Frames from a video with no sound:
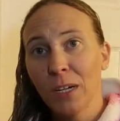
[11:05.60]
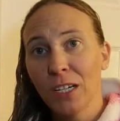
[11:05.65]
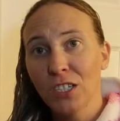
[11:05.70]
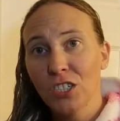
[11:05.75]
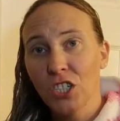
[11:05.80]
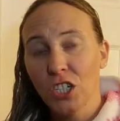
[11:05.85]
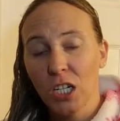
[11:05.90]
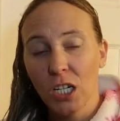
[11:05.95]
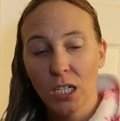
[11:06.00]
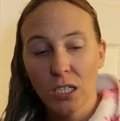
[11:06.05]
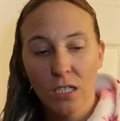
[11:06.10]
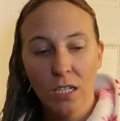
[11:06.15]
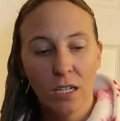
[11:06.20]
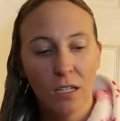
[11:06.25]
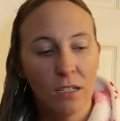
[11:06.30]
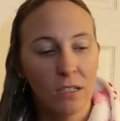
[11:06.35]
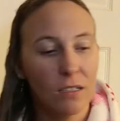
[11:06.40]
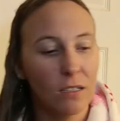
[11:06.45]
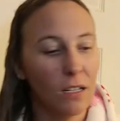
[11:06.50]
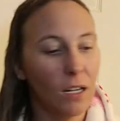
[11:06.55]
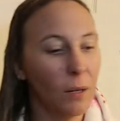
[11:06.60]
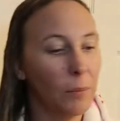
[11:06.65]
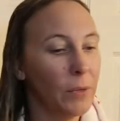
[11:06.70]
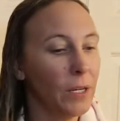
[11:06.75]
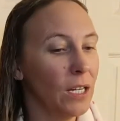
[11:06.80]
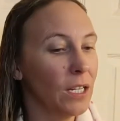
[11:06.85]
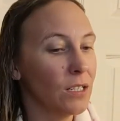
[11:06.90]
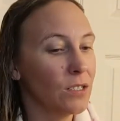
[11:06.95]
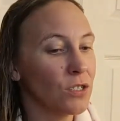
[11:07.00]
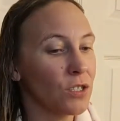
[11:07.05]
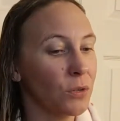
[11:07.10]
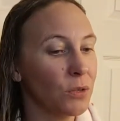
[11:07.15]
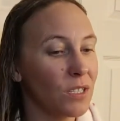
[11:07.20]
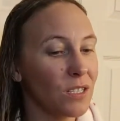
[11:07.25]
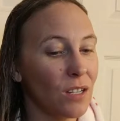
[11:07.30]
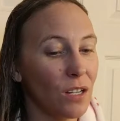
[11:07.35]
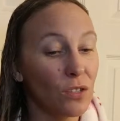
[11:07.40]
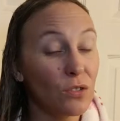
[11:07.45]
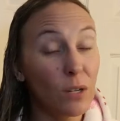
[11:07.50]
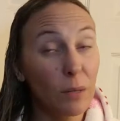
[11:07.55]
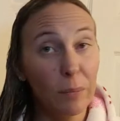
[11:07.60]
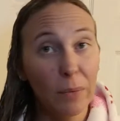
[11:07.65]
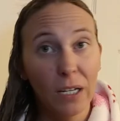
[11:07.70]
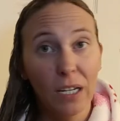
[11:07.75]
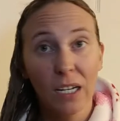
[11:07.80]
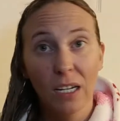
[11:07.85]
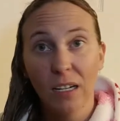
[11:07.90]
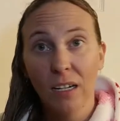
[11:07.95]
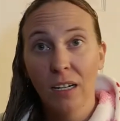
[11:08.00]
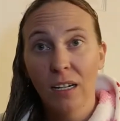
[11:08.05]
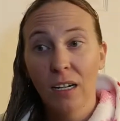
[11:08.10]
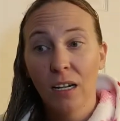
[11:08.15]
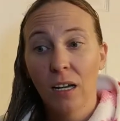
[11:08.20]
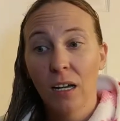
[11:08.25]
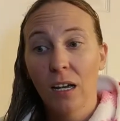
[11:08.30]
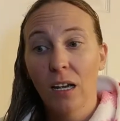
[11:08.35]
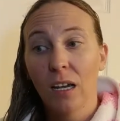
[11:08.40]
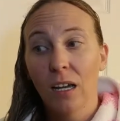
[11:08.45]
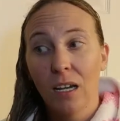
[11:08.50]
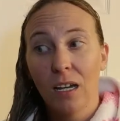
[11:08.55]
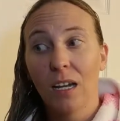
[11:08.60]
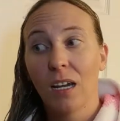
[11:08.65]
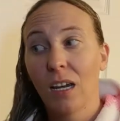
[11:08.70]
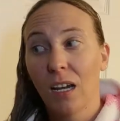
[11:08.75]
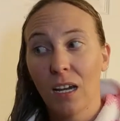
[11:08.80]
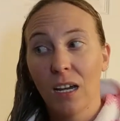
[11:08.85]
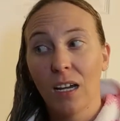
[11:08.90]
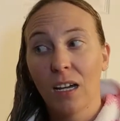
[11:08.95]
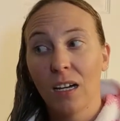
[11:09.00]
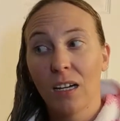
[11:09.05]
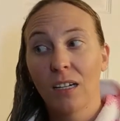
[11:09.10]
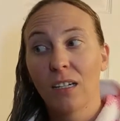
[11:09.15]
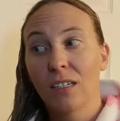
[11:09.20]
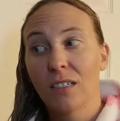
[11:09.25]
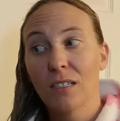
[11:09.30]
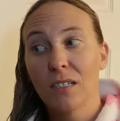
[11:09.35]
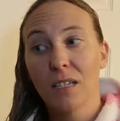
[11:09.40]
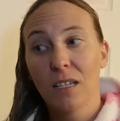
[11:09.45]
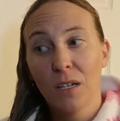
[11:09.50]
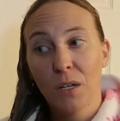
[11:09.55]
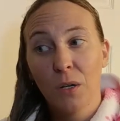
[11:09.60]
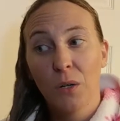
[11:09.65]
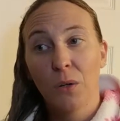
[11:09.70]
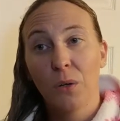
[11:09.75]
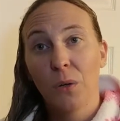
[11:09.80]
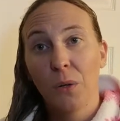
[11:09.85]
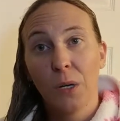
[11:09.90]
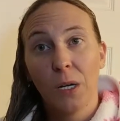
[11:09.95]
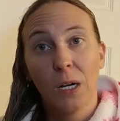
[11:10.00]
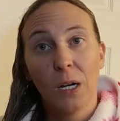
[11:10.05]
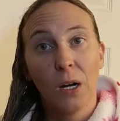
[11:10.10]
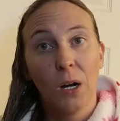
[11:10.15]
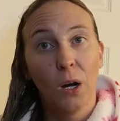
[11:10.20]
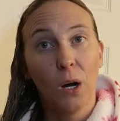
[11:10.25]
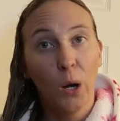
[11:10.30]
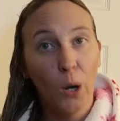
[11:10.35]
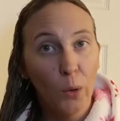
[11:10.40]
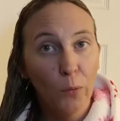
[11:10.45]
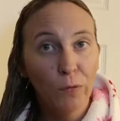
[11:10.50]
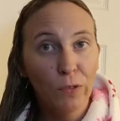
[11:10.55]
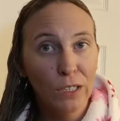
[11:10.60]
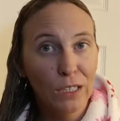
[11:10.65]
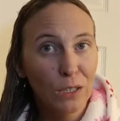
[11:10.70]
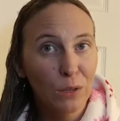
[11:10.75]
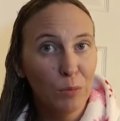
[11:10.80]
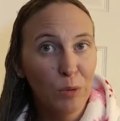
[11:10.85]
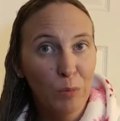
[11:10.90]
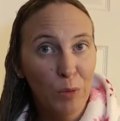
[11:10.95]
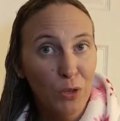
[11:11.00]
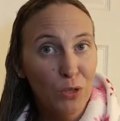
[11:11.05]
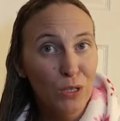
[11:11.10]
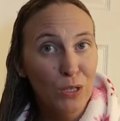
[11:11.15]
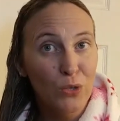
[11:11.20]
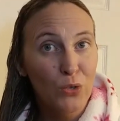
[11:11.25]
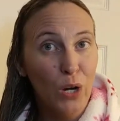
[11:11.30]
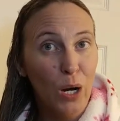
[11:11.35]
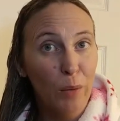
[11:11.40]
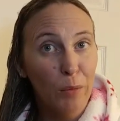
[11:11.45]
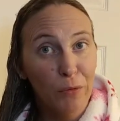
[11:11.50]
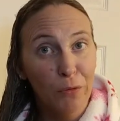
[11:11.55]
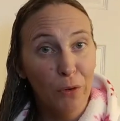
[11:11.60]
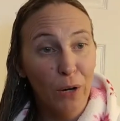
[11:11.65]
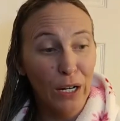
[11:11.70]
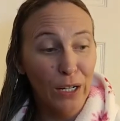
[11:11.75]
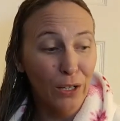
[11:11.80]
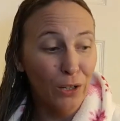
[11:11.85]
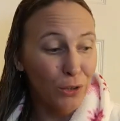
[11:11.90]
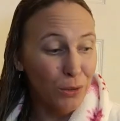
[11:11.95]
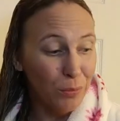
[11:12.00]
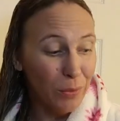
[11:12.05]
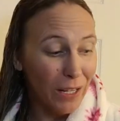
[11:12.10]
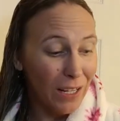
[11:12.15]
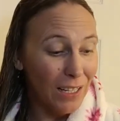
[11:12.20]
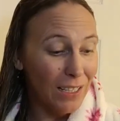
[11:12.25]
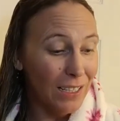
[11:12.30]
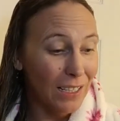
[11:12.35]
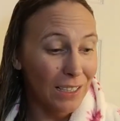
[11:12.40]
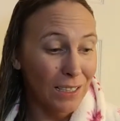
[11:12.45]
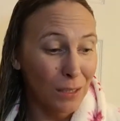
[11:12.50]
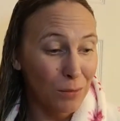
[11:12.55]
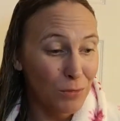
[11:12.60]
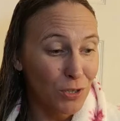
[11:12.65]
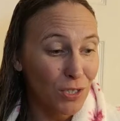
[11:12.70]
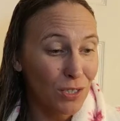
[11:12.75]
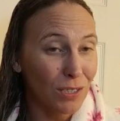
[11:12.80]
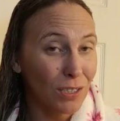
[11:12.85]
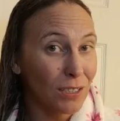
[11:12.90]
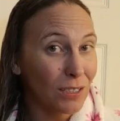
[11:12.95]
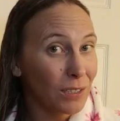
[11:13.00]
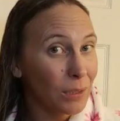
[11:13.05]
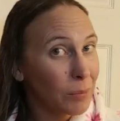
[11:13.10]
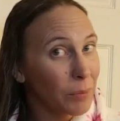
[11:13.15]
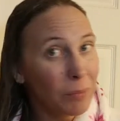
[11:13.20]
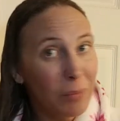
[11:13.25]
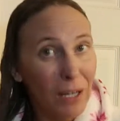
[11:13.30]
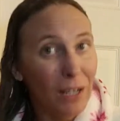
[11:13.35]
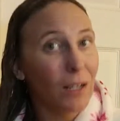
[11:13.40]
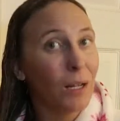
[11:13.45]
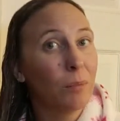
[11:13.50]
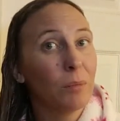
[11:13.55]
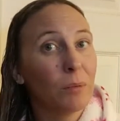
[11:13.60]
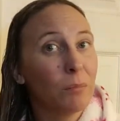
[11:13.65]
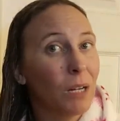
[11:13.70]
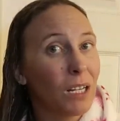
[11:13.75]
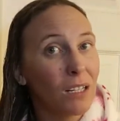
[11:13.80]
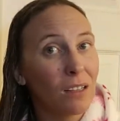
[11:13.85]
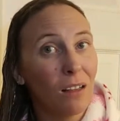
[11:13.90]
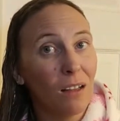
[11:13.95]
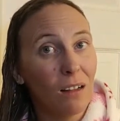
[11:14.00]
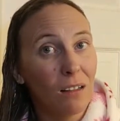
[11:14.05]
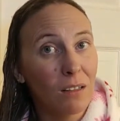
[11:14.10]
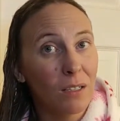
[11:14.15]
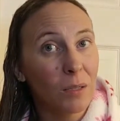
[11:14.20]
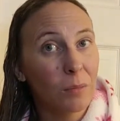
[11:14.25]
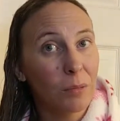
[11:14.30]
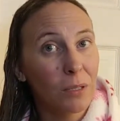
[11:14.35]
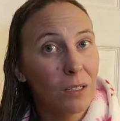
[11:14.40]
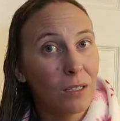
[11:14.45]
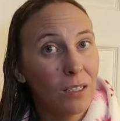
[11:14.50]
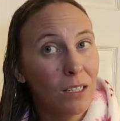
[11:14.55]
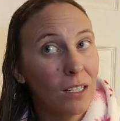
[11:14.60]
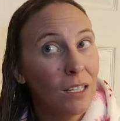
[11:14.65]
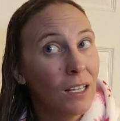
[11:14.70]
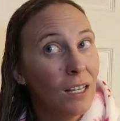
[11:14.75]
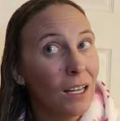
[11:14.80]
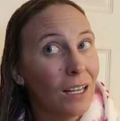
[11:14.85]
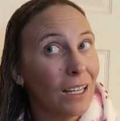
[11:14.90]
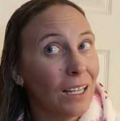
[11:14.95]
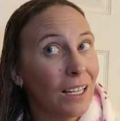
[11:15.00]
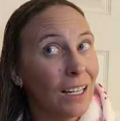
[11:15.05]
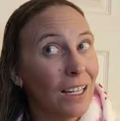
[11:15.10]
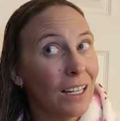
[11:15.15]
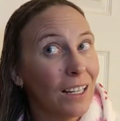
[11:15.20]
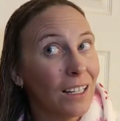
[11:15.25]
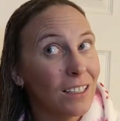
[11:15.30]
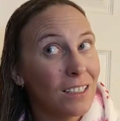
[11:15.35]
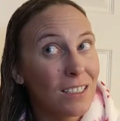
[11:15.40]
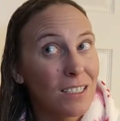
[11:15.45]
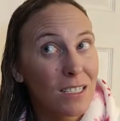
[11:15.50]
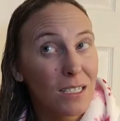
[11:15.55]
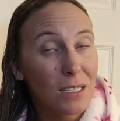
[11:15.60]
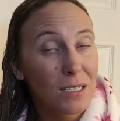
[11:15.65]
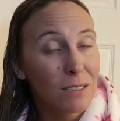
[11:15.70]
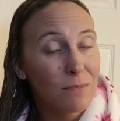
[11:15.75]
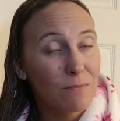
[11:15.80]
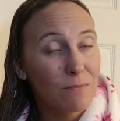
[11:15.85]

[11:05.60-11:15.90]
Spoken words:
my shirt a bit so it's not dripping, and hopefully it'll be mostly dry before I go to bed, and I'm just gonna clip it back up in my claw clip. And